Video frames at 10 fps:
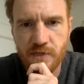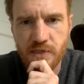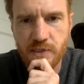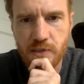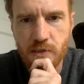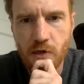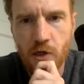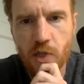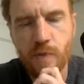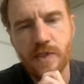this
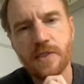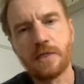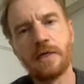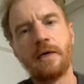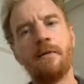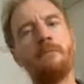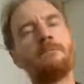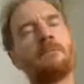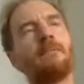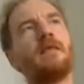argument.
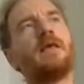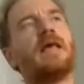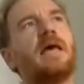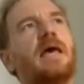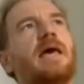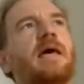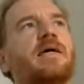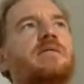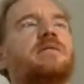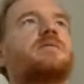
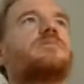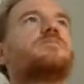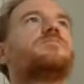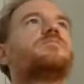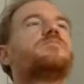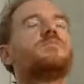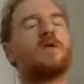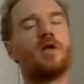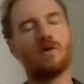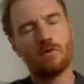And,
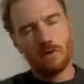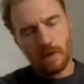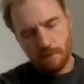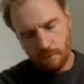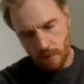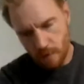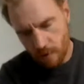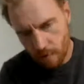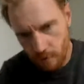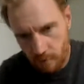you
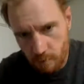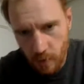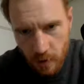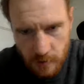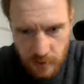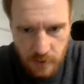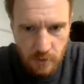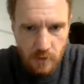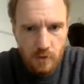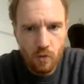know,
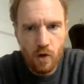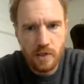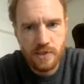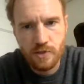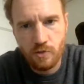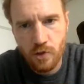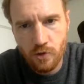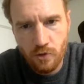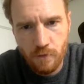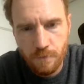Bonds walks
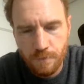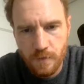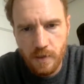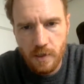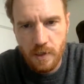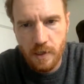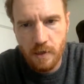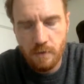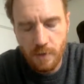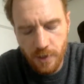through
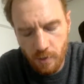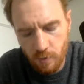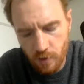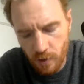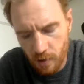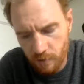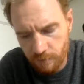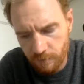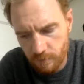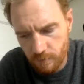a number
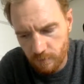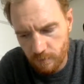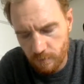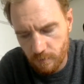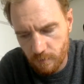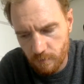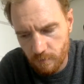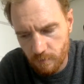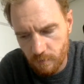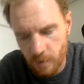of
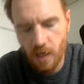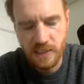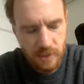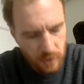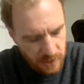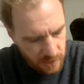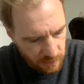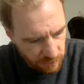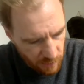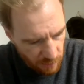the consequences
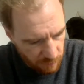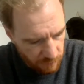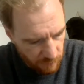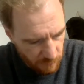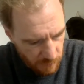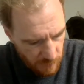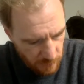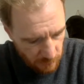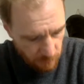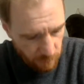of
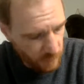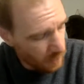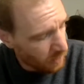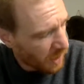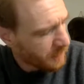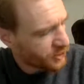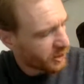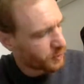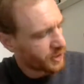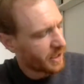climate
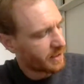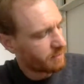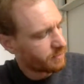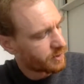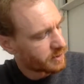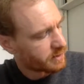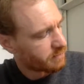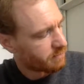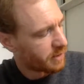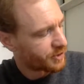change, which I
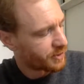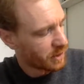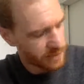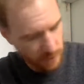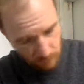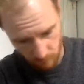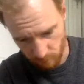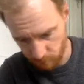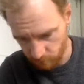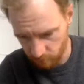just mentioned also.
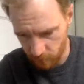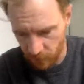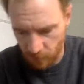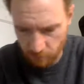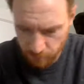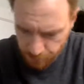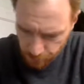Um,